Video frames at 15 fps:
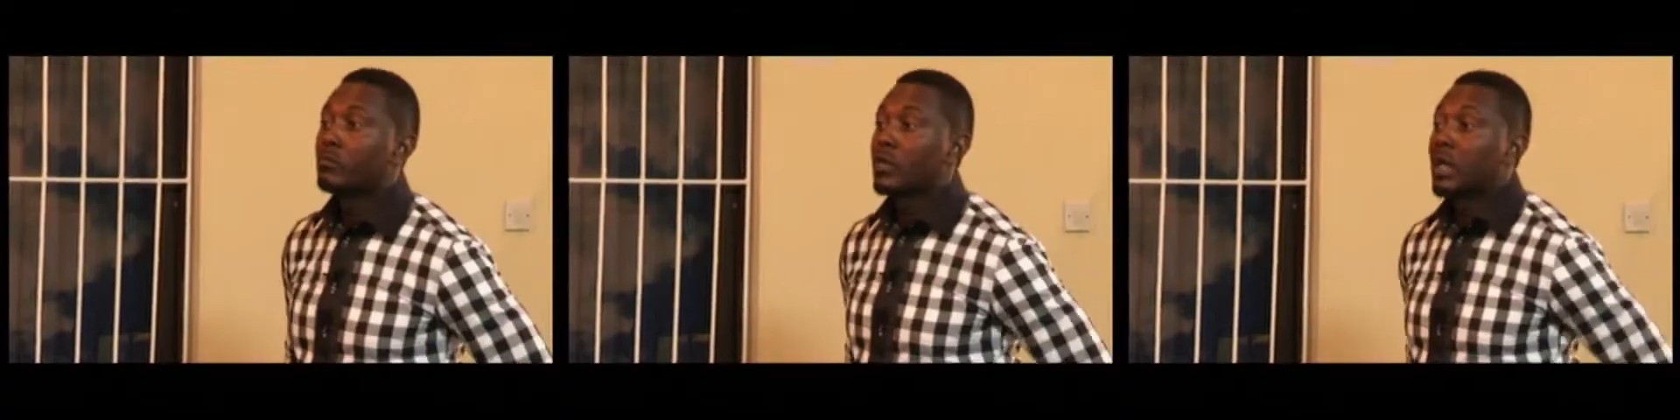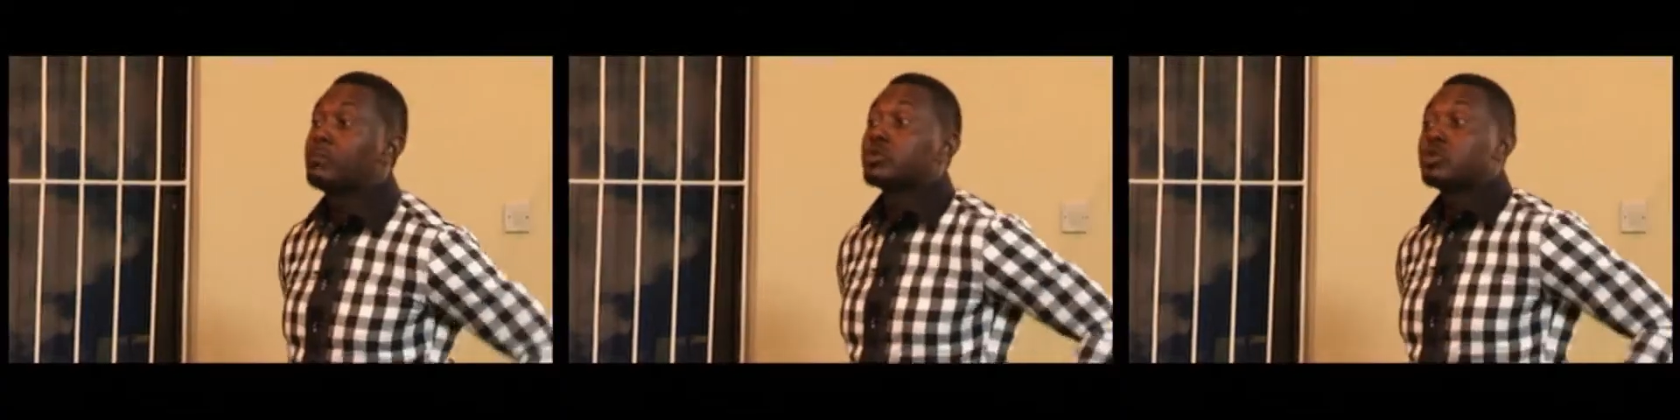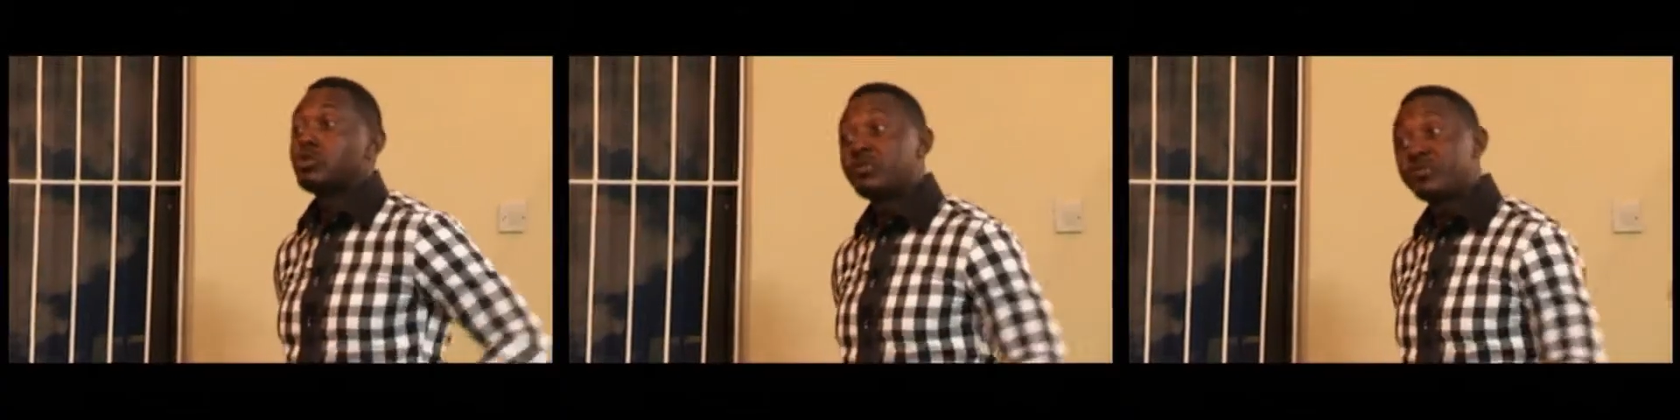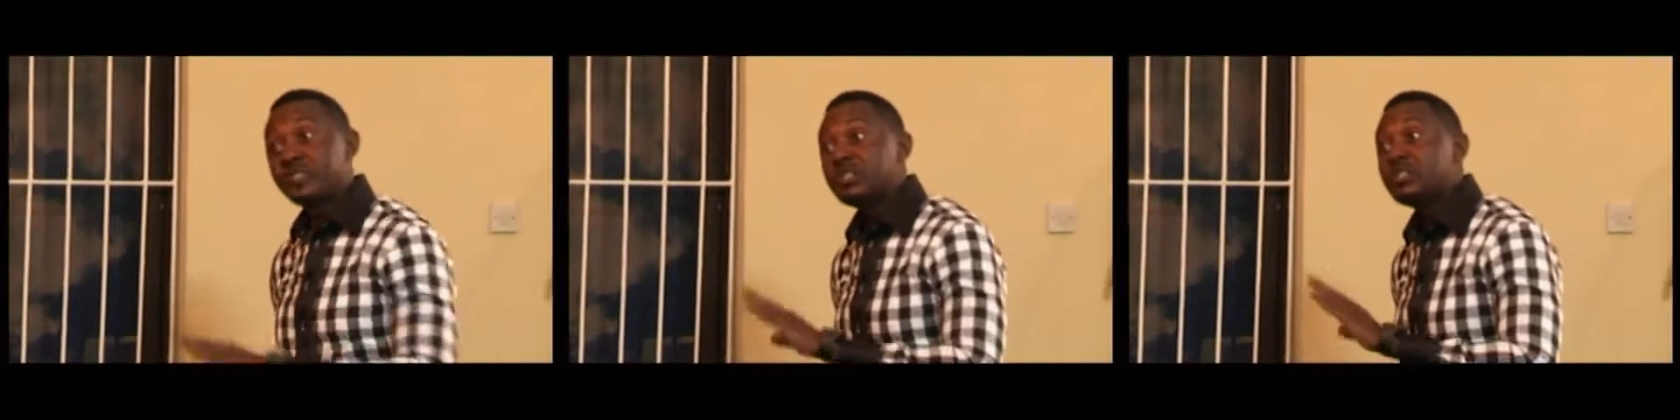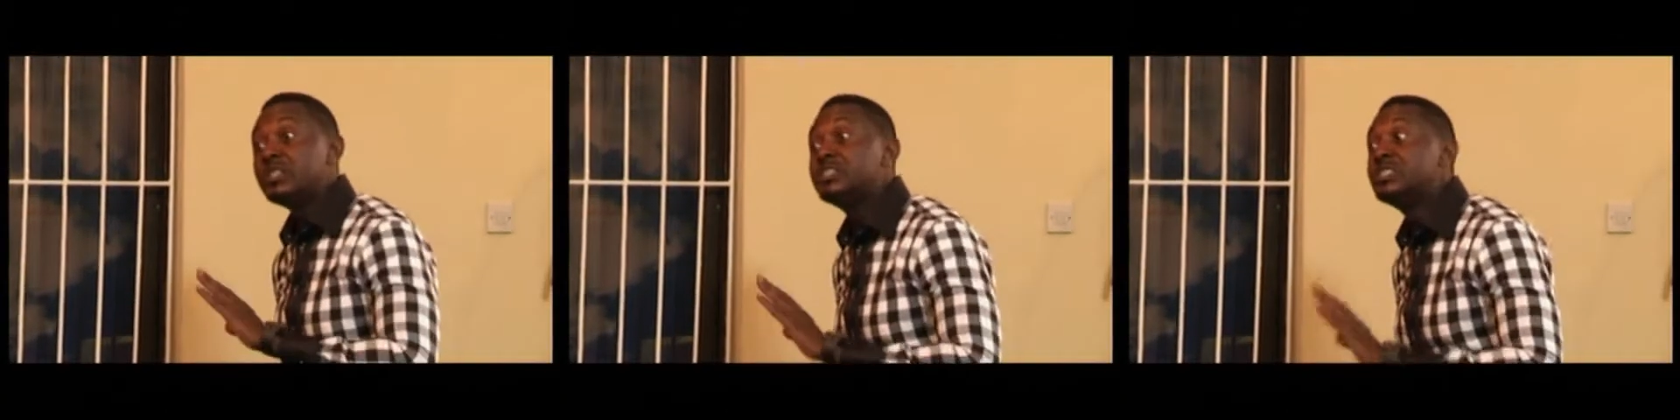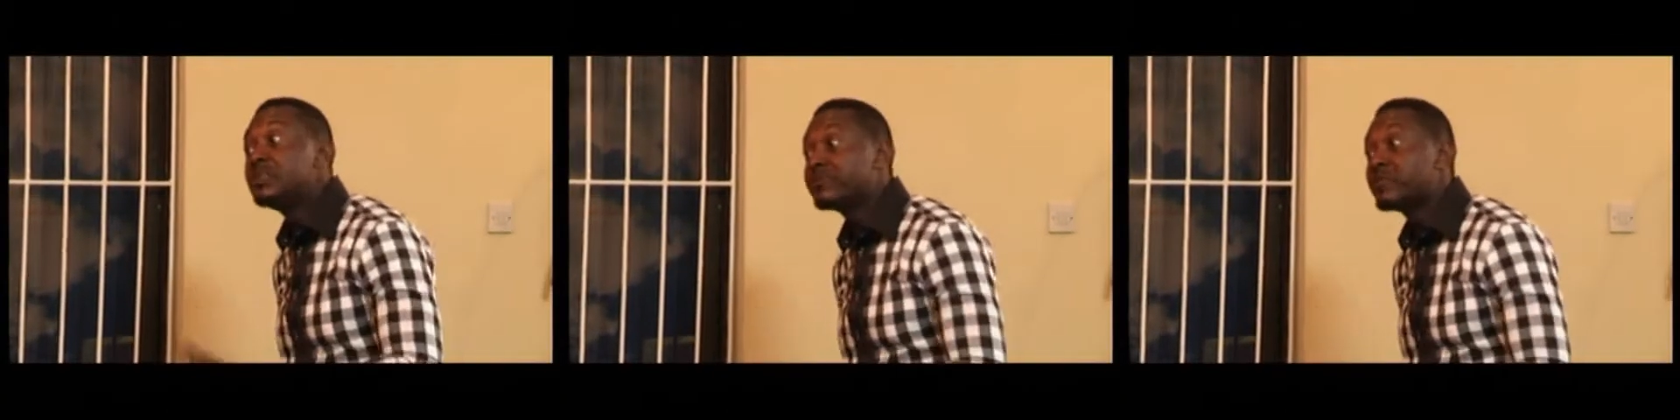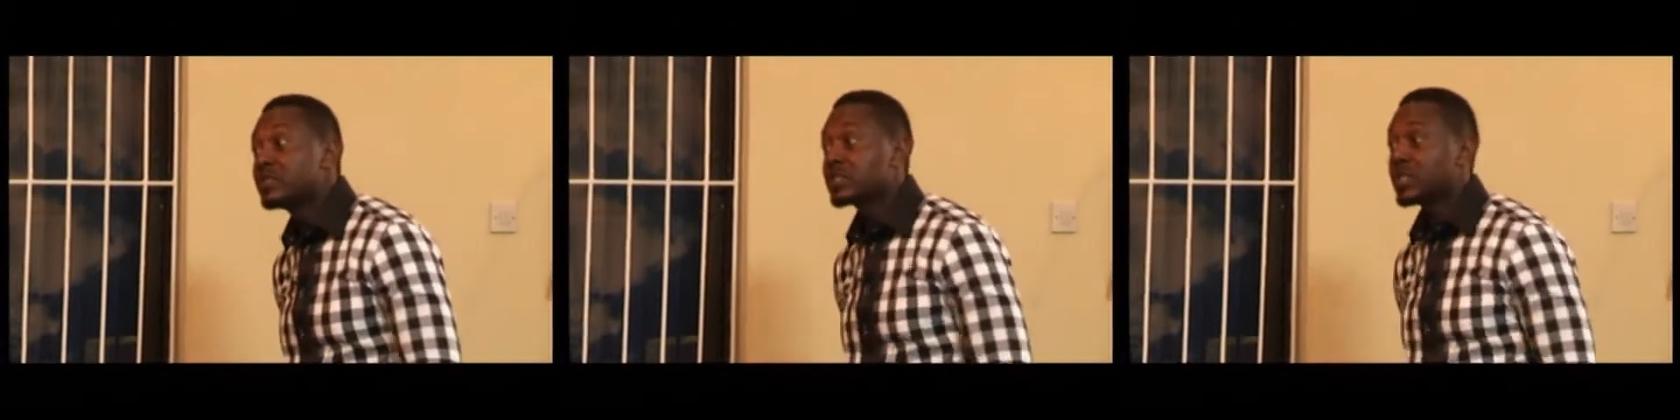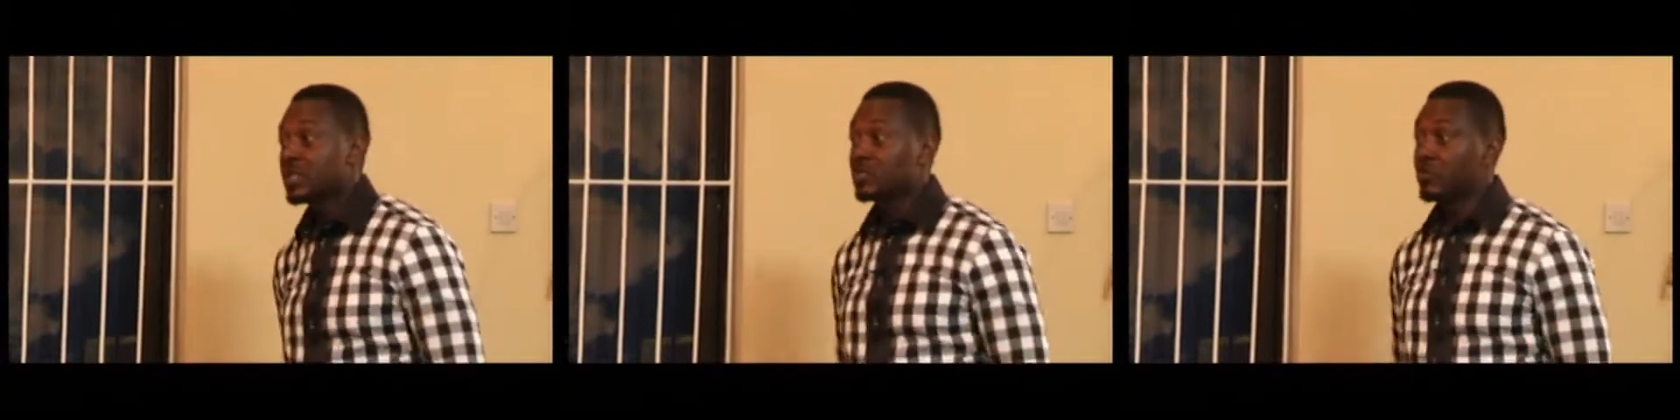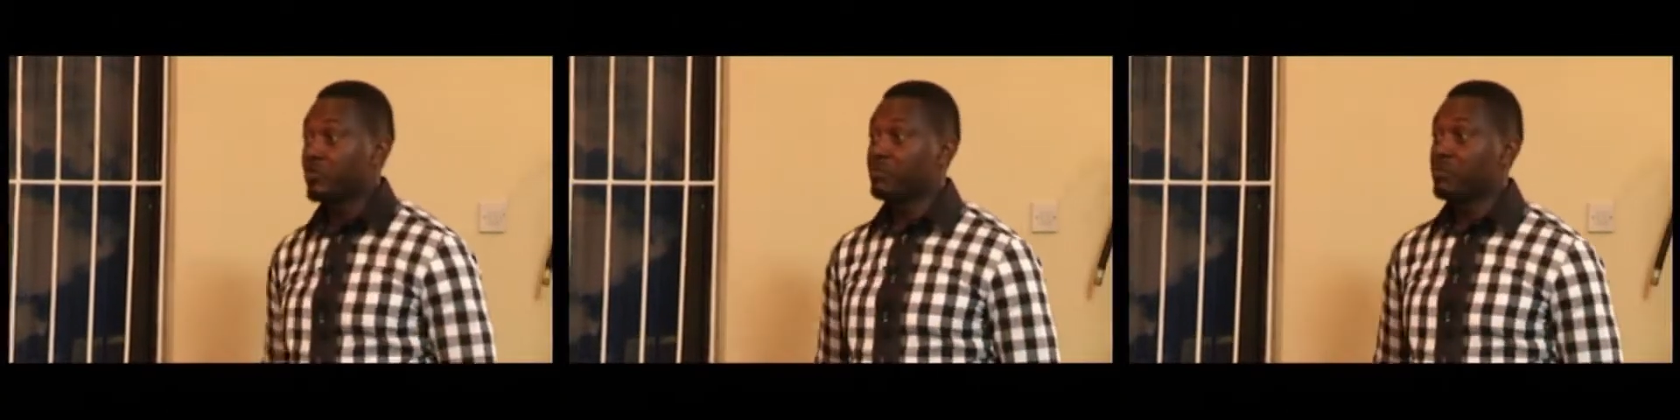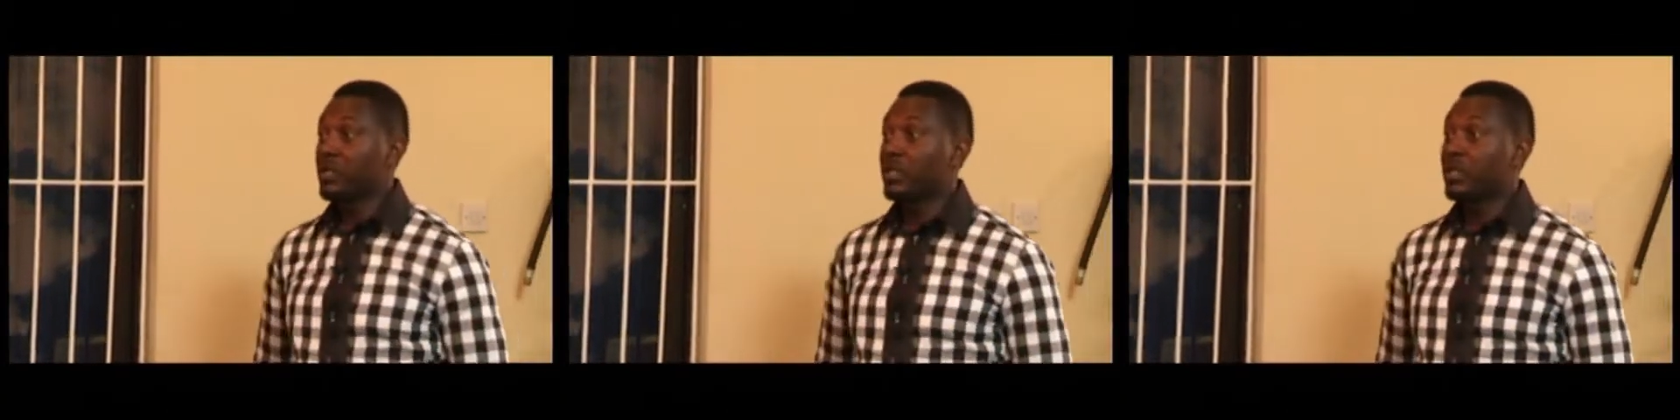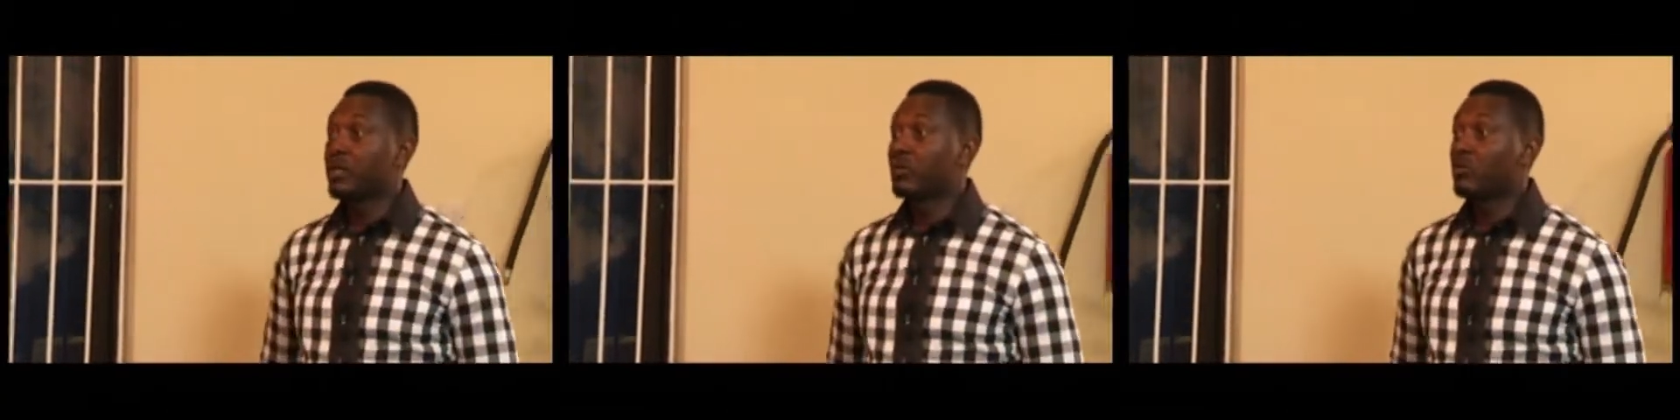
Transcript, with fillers: I'm sure you've seen the different sides of me now.